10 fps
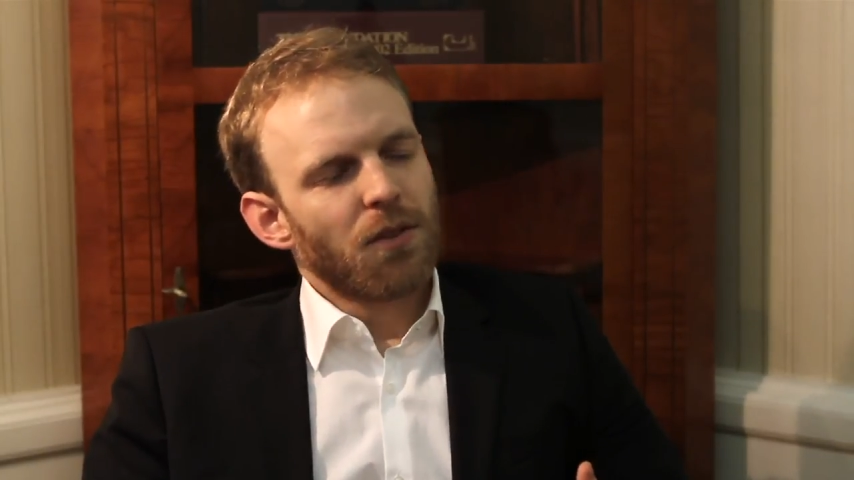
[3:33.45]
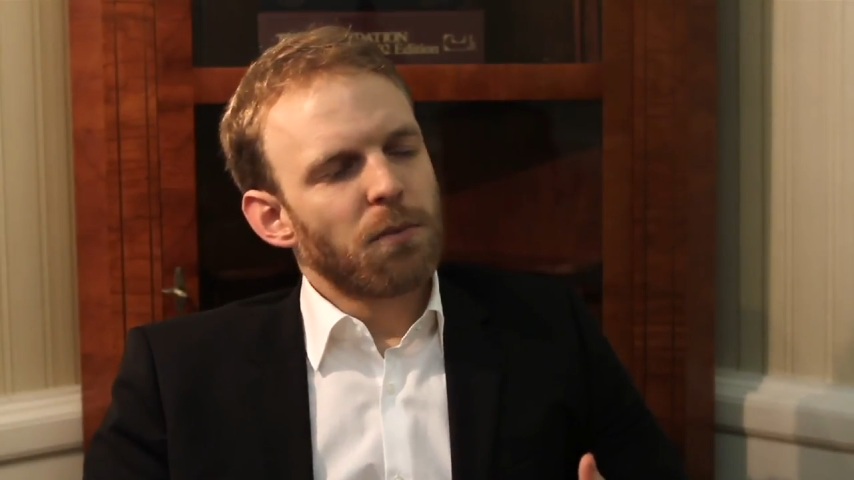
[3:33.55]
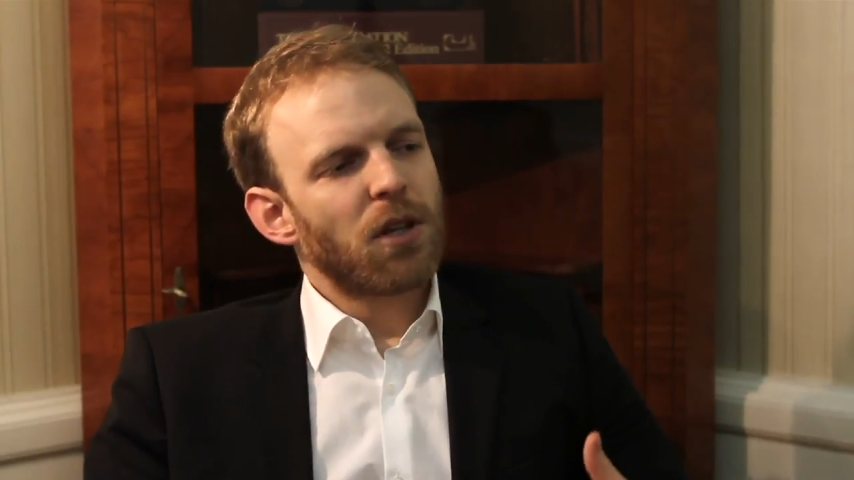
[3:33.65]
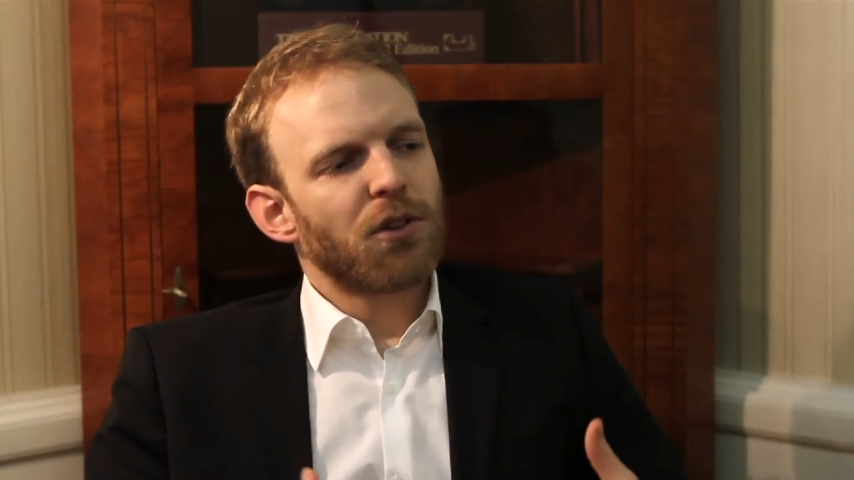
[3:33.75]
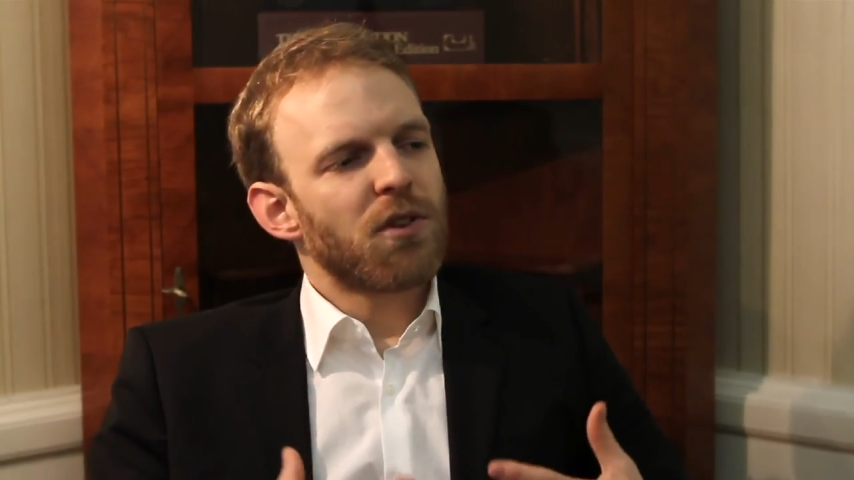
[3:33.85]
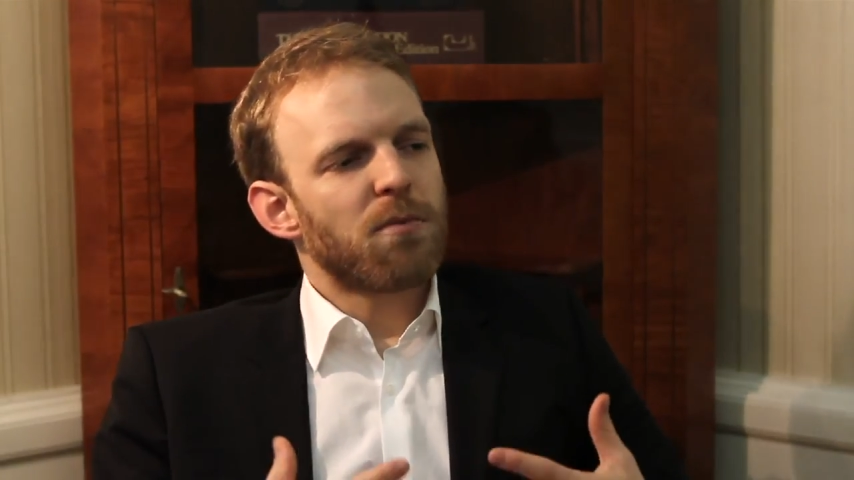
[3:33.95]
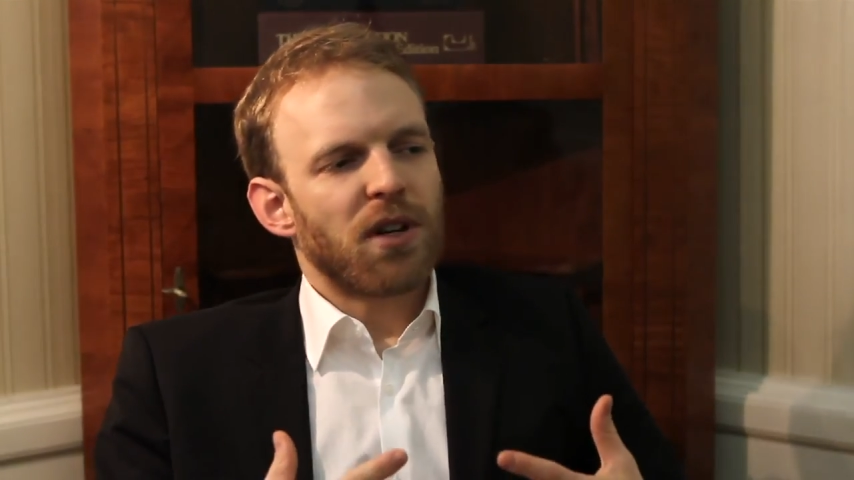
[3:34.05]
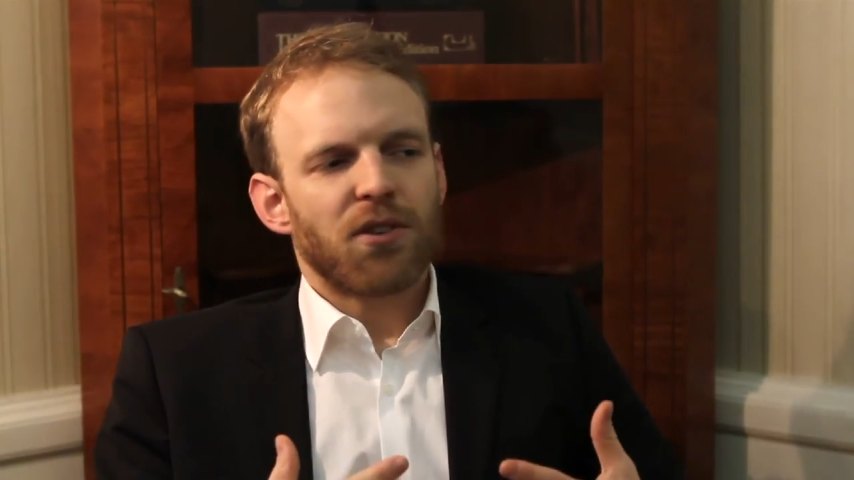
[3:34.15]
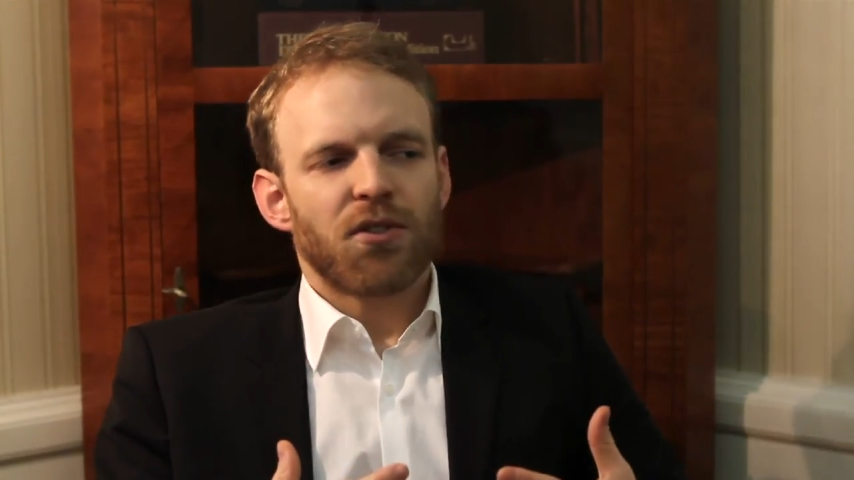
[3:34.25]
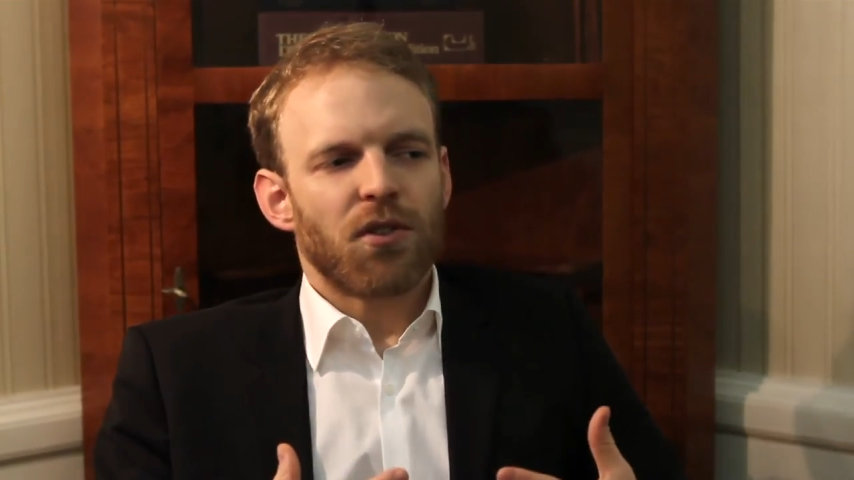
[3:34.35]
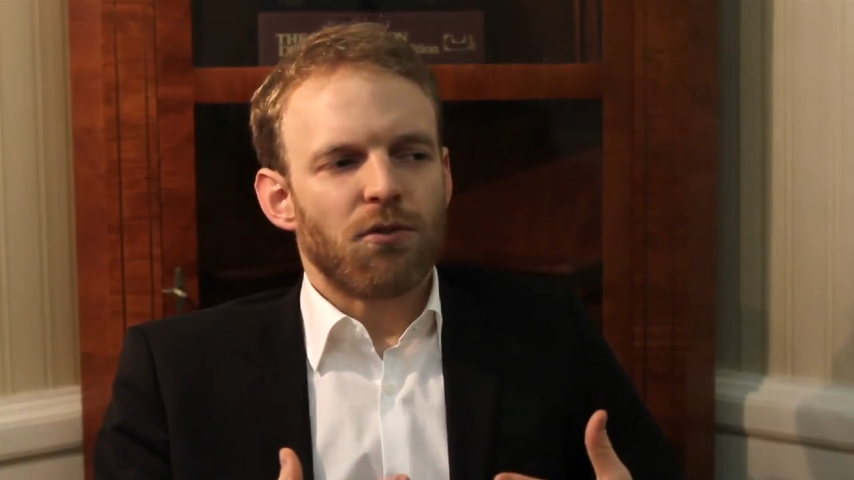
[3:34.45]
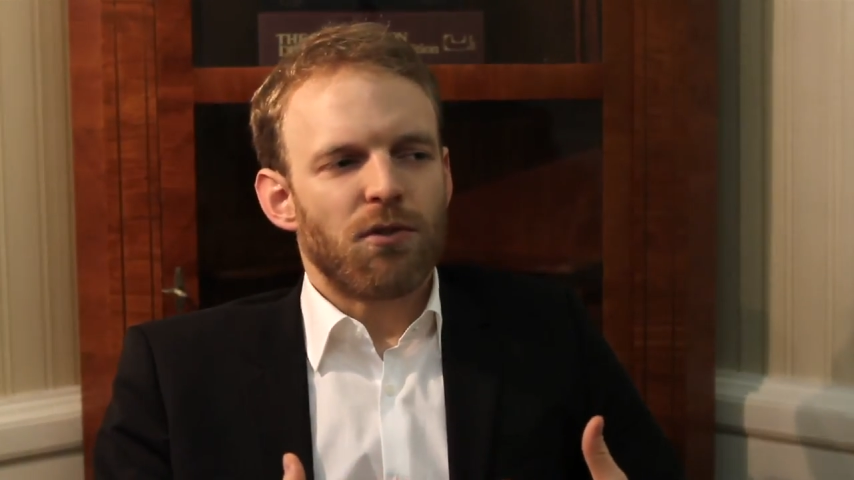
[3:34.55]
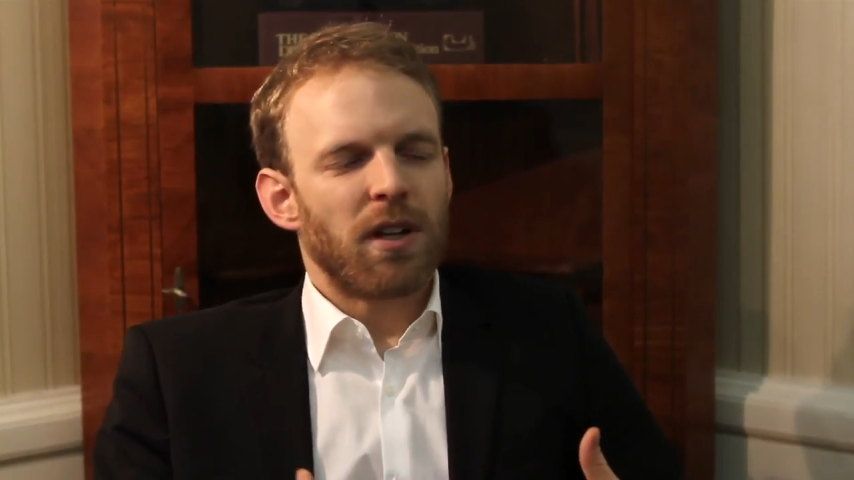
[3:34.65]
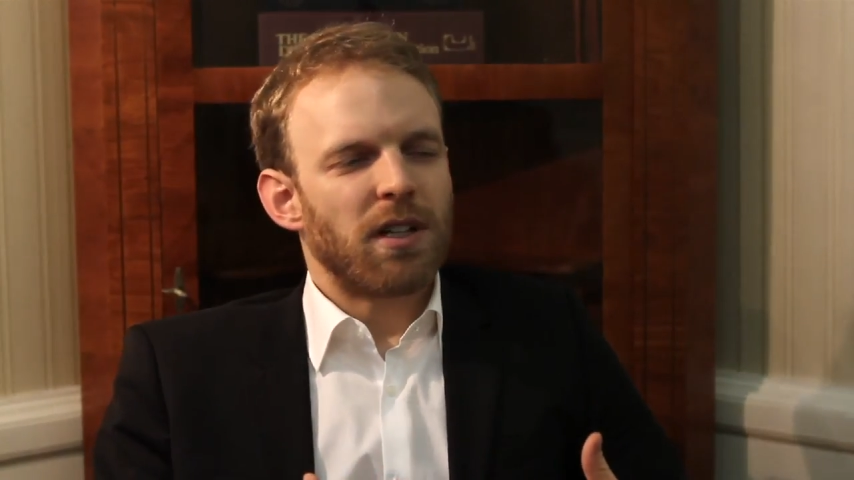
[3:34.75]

because the BRICS really